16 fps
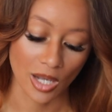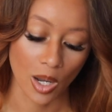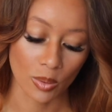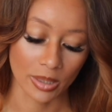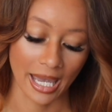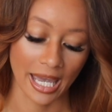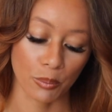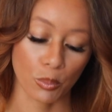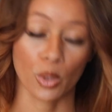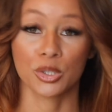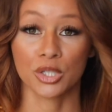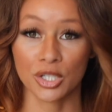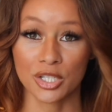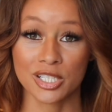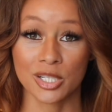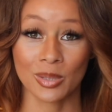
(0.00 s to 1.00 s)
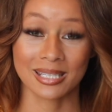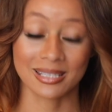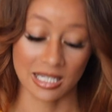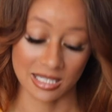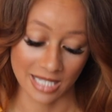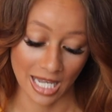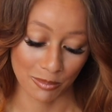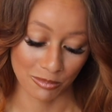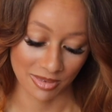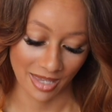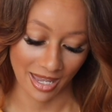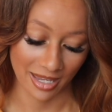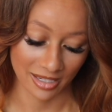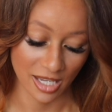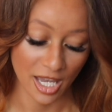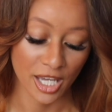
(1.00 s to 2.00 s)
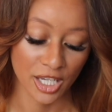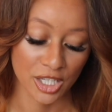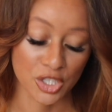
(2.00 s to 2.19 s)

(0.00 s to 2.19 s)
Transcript: okay, well, you're doing the same thing.